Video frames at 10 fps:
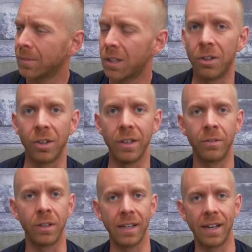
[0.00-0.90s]
I don't know, I
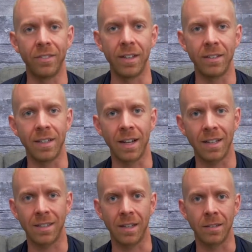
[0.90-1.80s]
didn't really have an end to
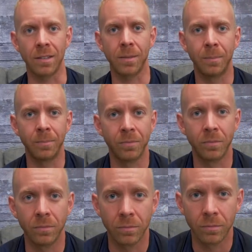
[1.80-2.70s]
that sentence.
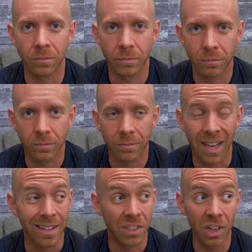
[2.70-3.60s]

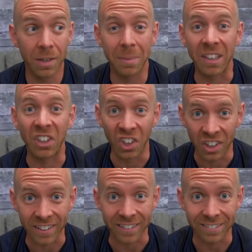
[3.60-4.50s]
It's gonna be
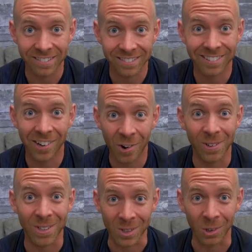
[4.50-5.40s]
good.
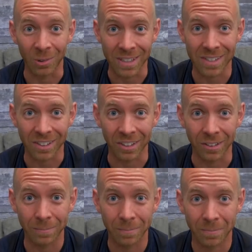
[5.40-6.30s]
Kona's always
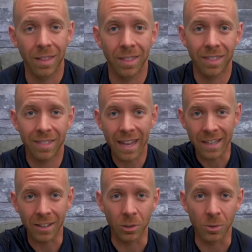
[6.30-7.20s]
good.
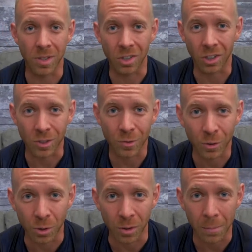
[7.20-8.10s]
Thank you to Lucy Charles
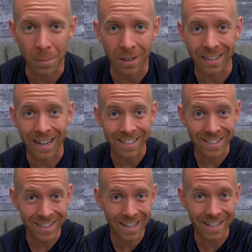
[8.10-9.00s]
for doing the
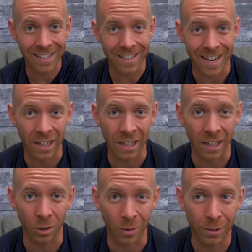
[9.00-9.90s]
podcast. Thank you to
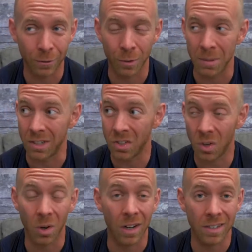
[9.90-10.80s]
Daniela Ryf for being
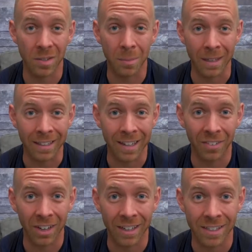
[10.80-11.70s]
so awesome and
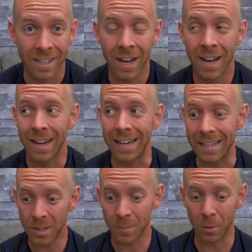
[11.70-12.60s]
giving us
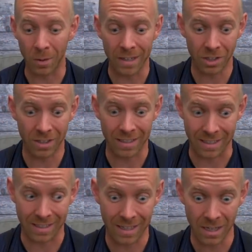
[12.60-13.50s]
inspiration to
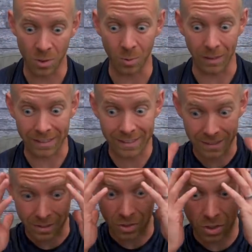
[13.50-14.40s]
see you
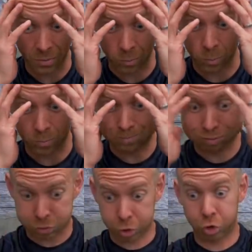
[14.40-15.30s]
ladies just
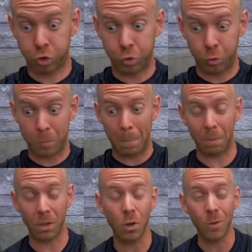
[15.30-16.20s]

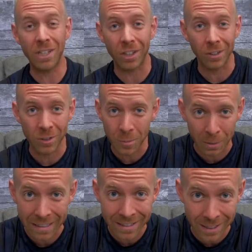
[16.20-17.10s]
blow each other's
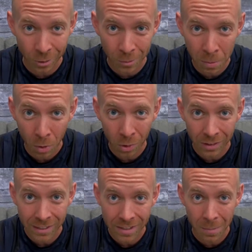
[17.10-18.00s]
brains out in Port
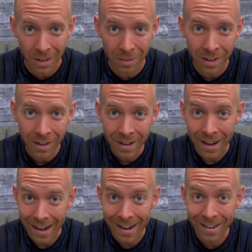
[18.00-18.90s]
Elizabeth.
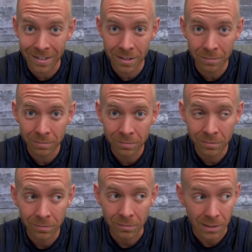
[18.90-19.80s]
And
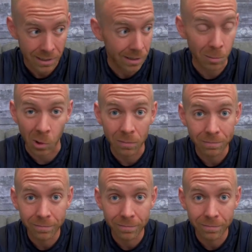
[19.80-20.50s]
see you tomorrow.